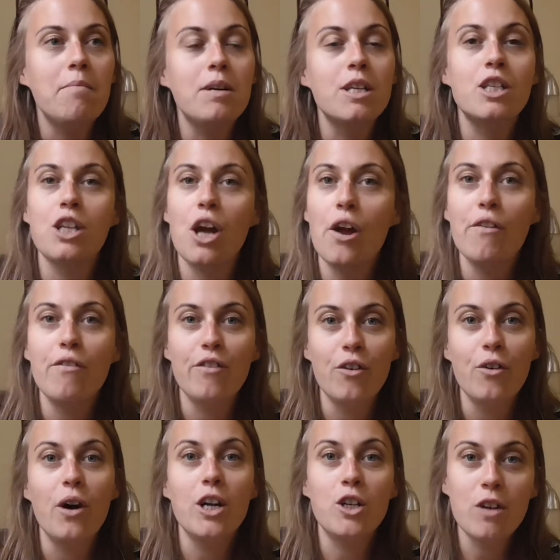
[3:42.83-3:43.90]
So
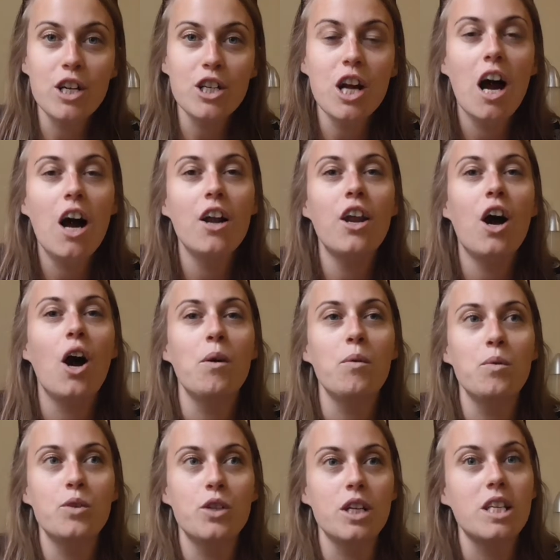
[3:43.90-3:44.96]
for a treasure hunt, I
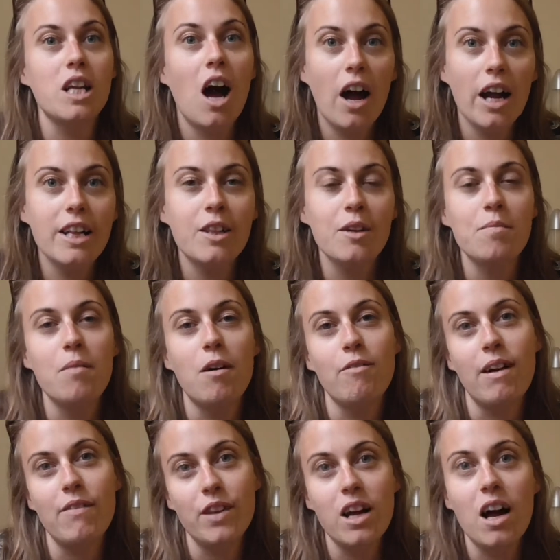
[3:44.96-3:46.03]
will just hide them
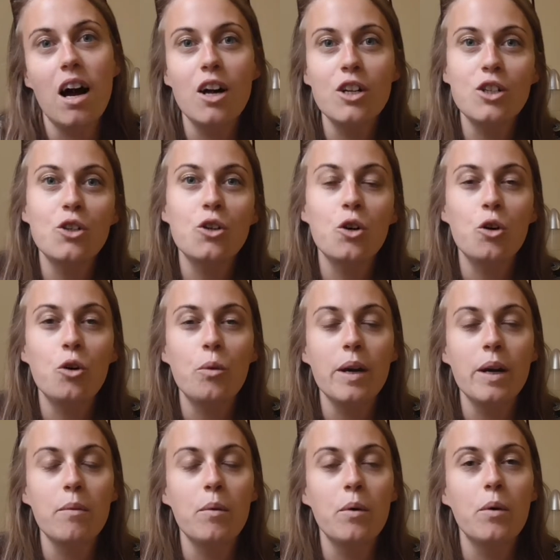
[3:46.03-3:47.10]
around the garden, or
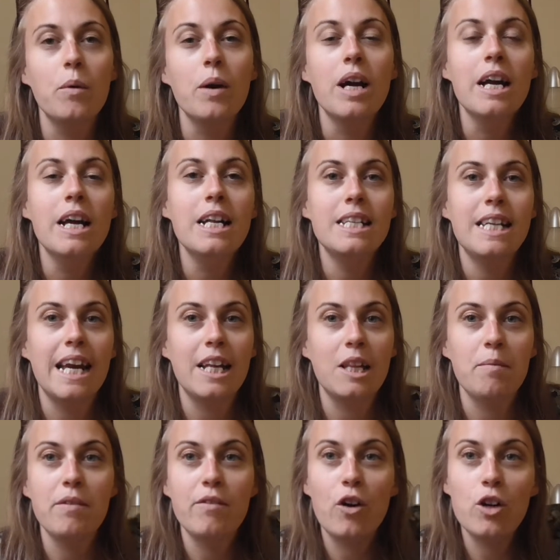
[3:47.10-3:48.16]
we will take
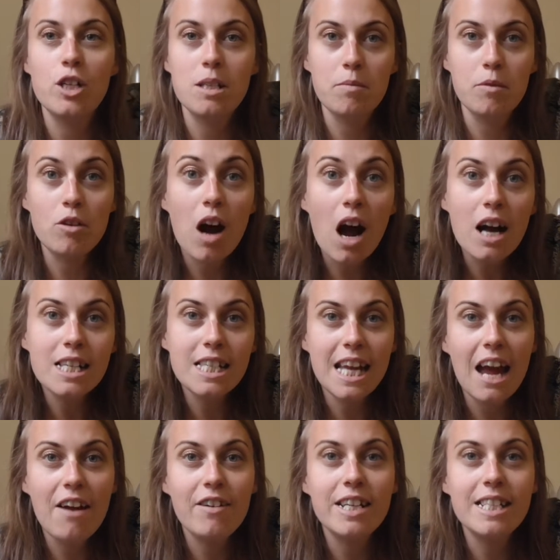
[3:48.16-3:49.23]
them. We've got some grassy
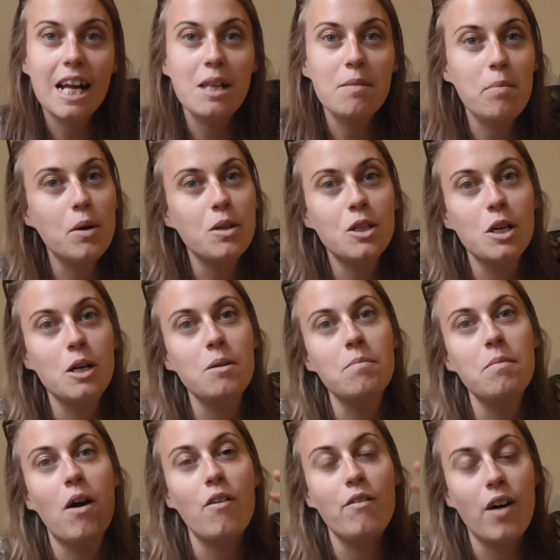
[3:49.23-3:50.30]
area down the
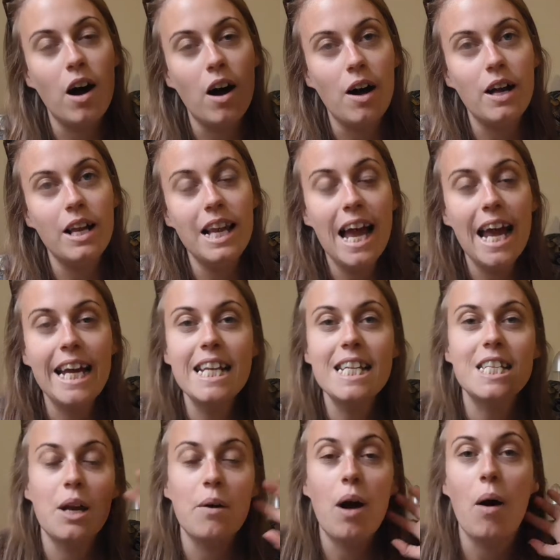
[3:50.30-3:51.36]
bottom of our lane,
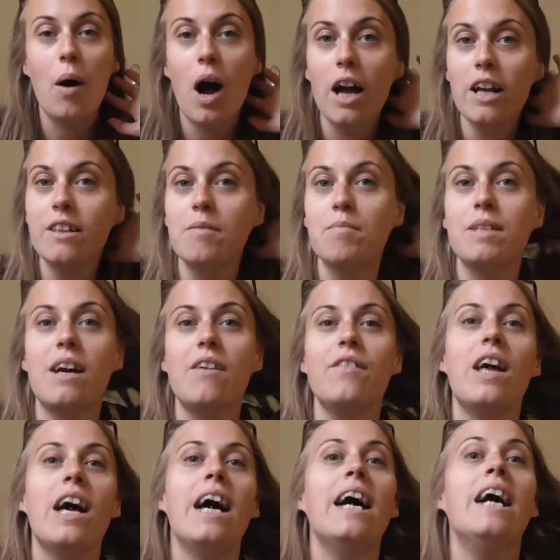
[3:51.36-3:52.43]
so I'll hide them down
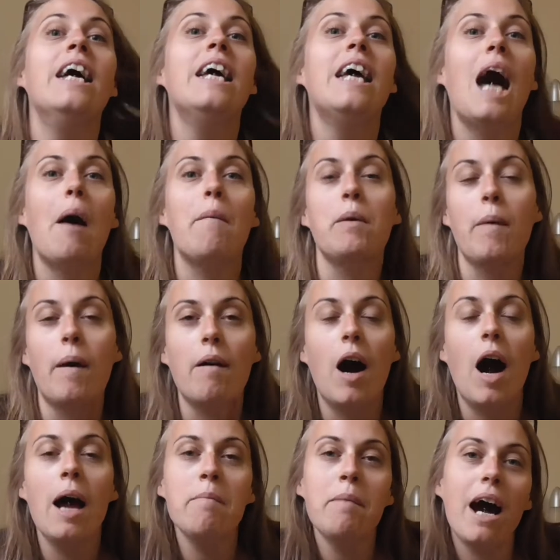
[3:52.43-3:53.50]
there, and we wear
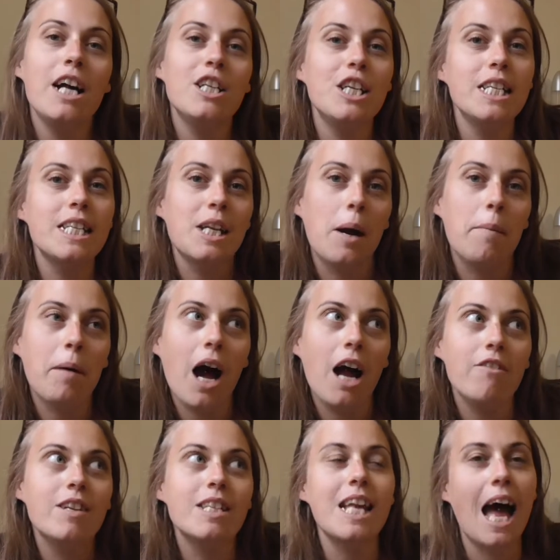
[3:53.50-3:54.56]
our eye patches and our
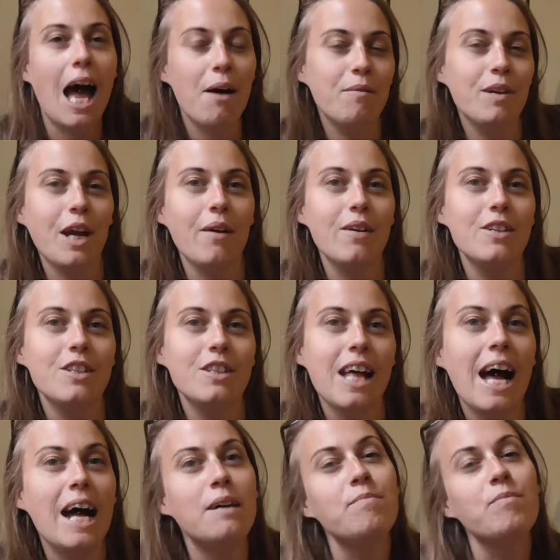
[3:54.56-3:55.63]
pirate's hat and we go and do
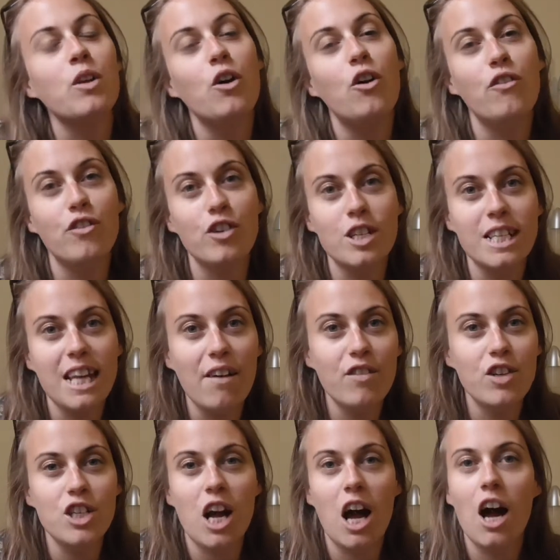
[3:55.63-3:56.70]
that. Or for a
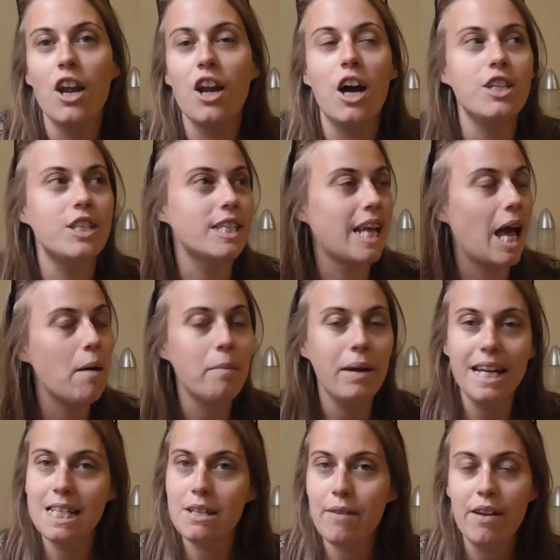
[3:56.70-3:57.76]
scavenger hunt, I just get a
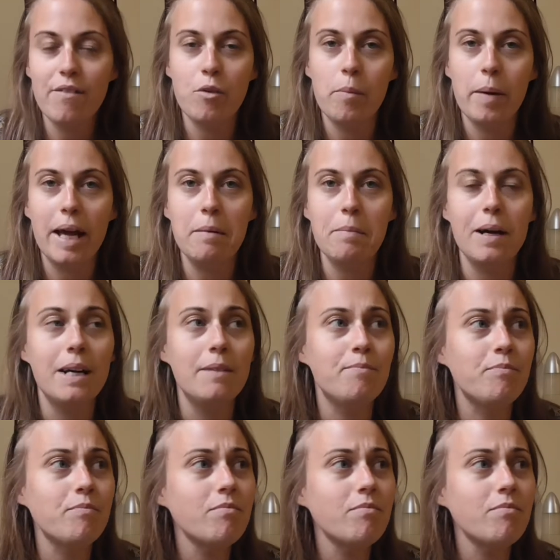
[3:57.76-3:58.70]
piece of A4 paper.